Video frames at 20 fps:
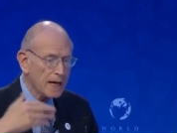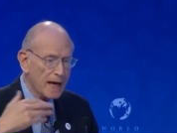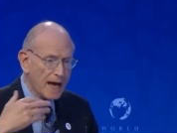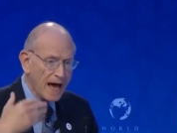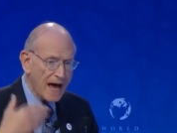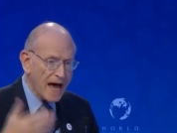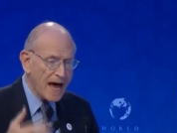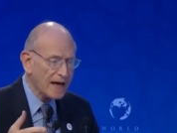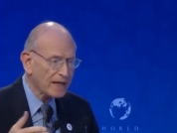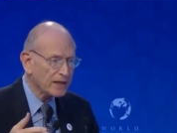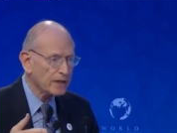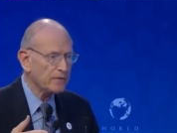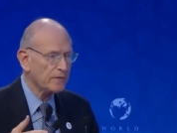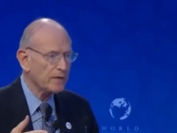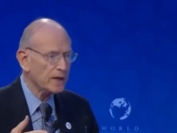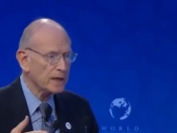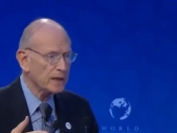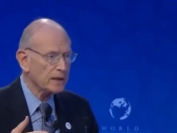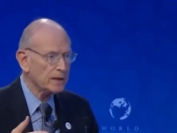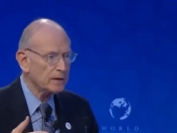
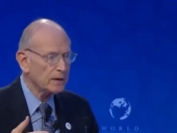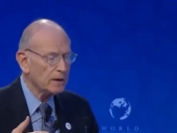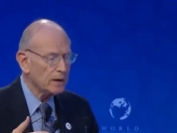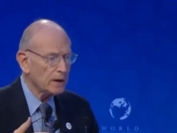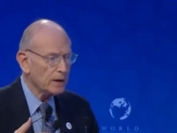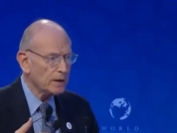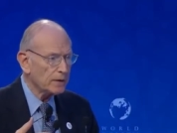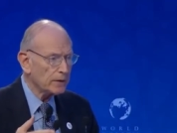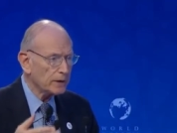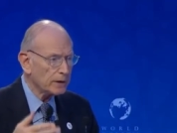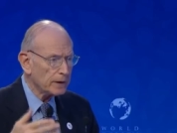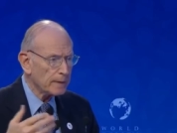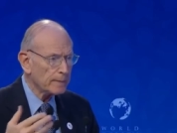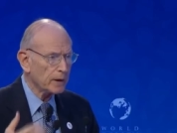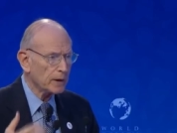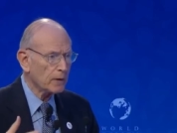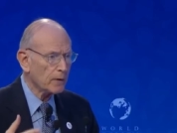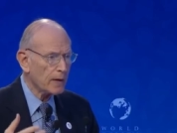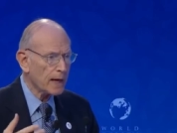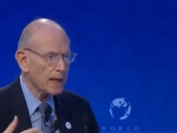activated the
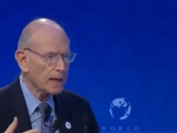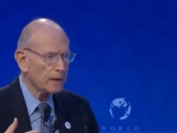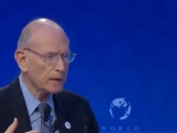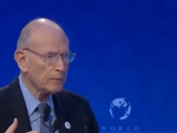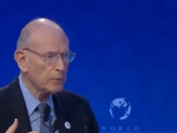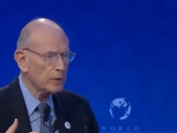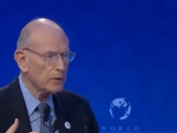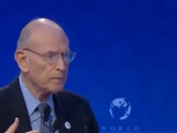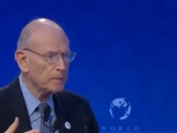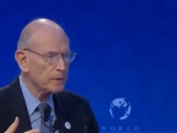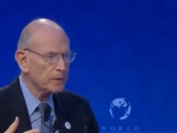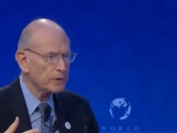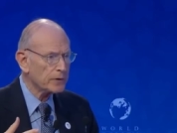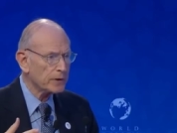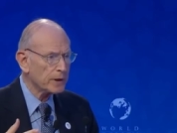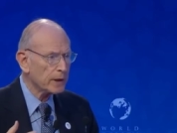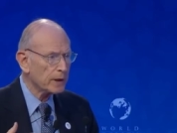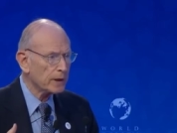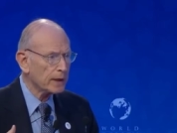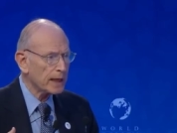democratic movements
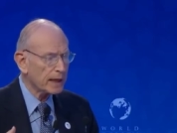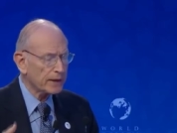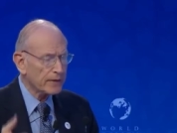there got